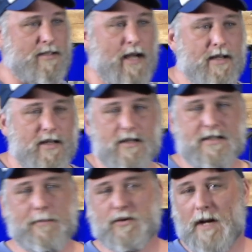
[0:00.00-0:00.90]
like
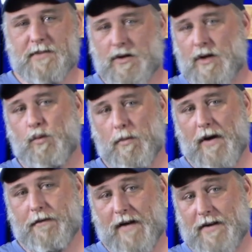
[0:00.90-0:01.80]
sometimes you've got to walk
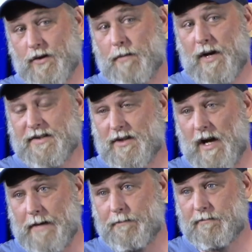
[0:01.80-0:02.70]
by faith, not by sight.